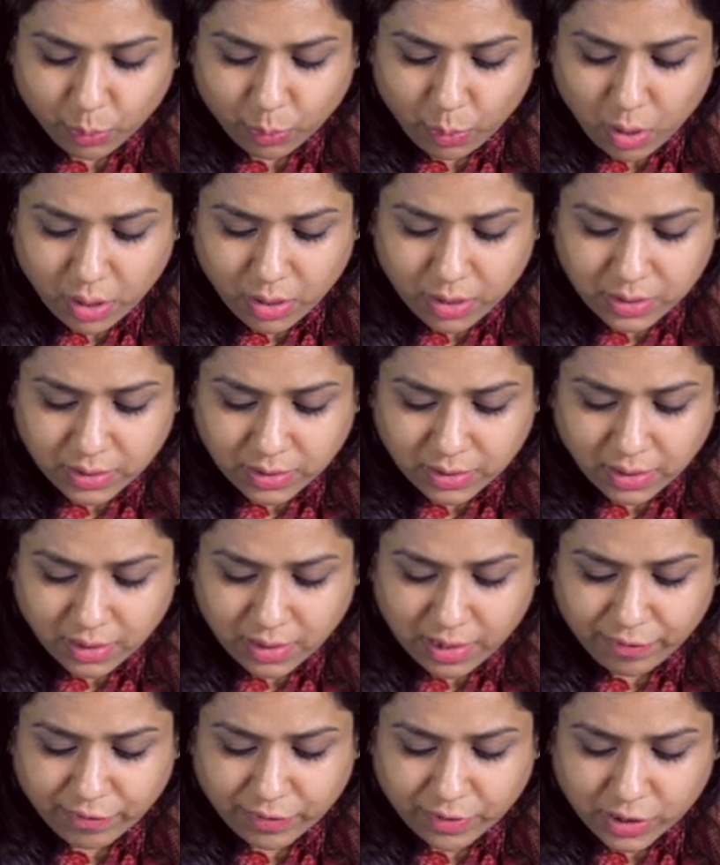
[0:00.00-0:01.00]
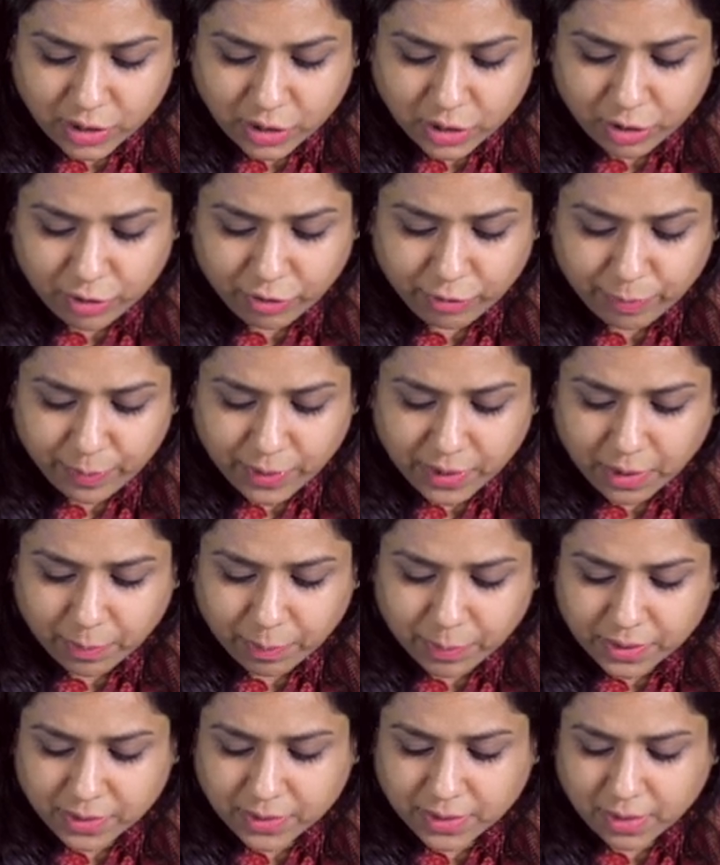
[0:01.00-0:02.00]
what is the definition of
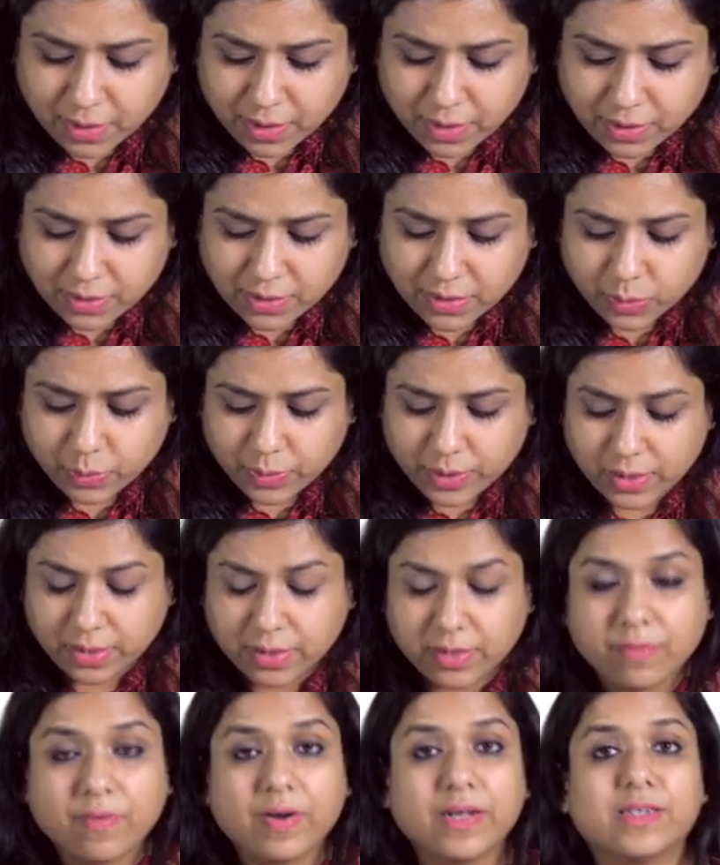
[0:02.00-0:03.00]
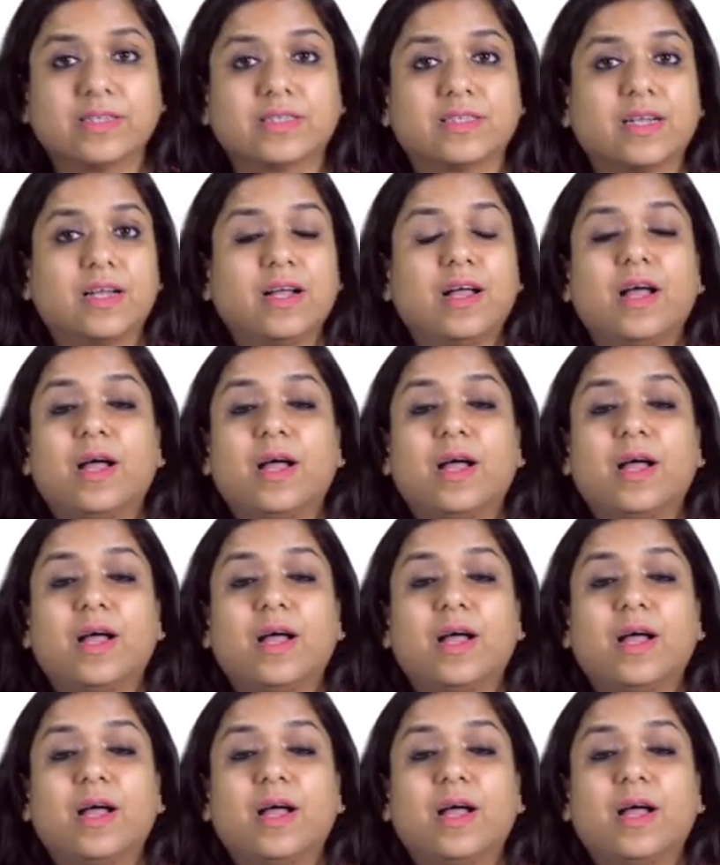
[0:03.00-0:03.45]
metaplasia? Let us quickly revise.